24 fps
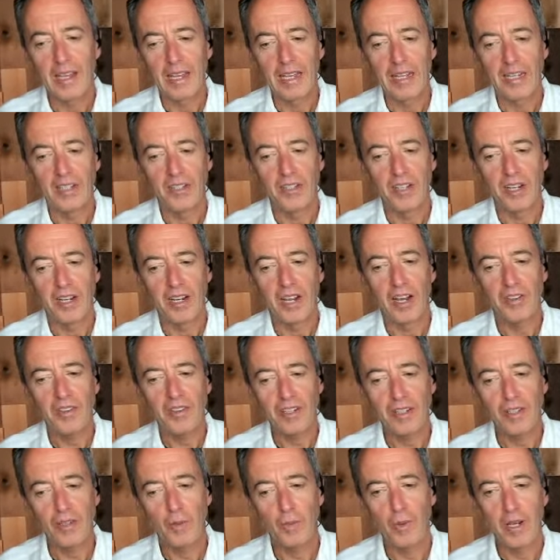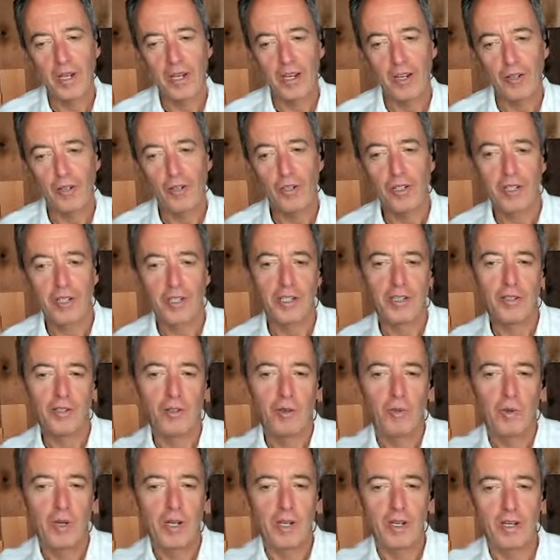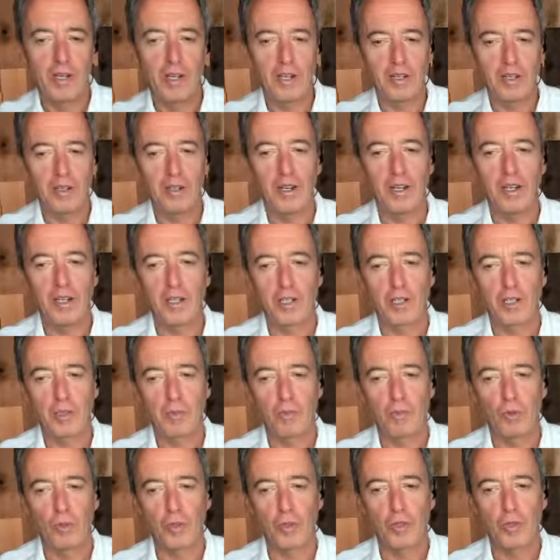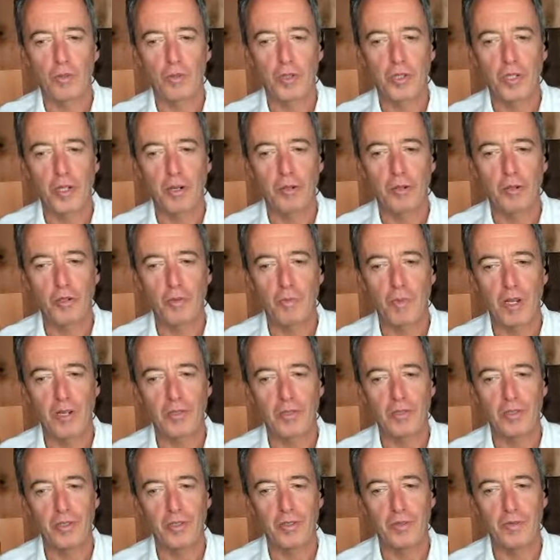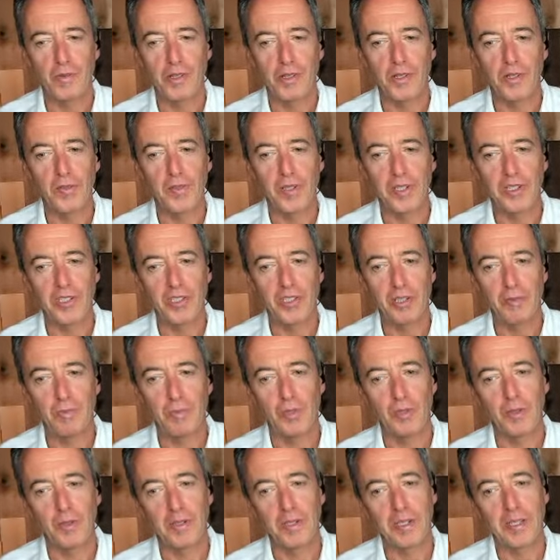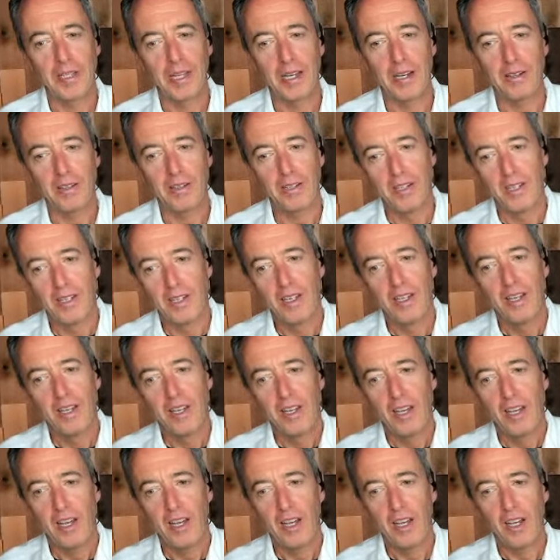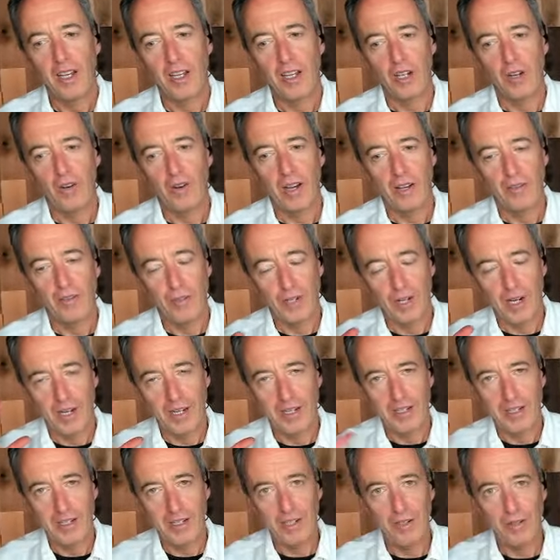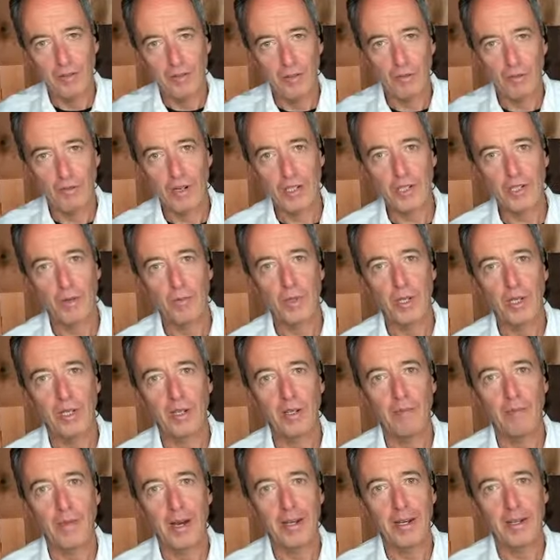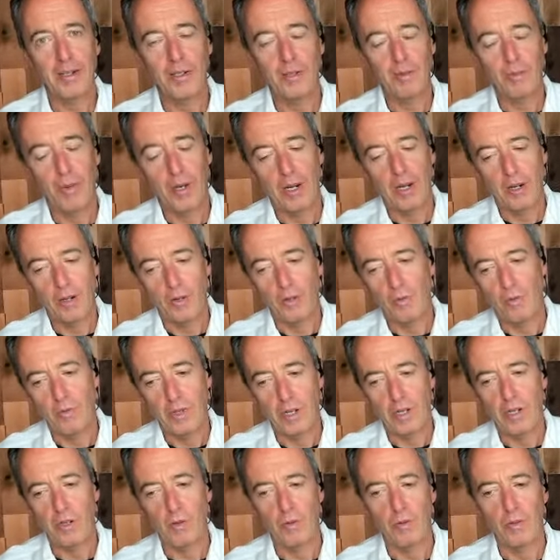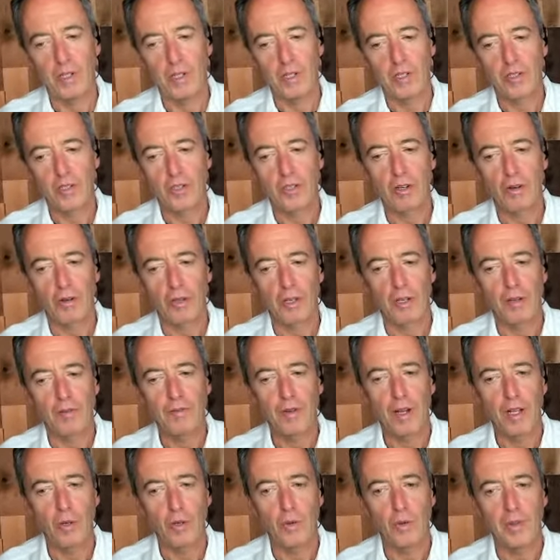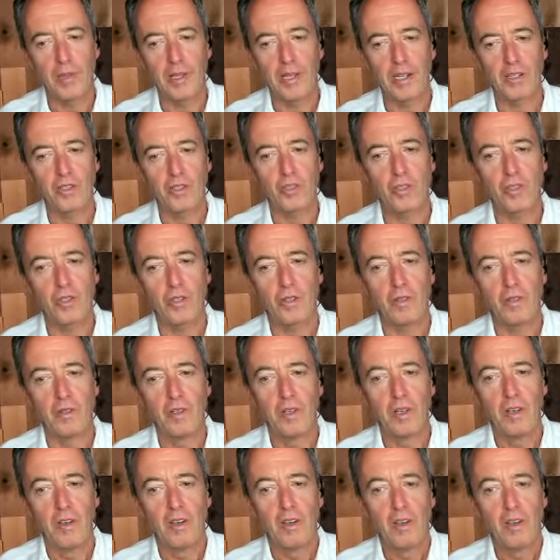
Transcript: and I think the way I cook and the way I explore source energy medicine is very, very similar in that, I have an idea of a recipe in mind, but I don't necessarily follow things to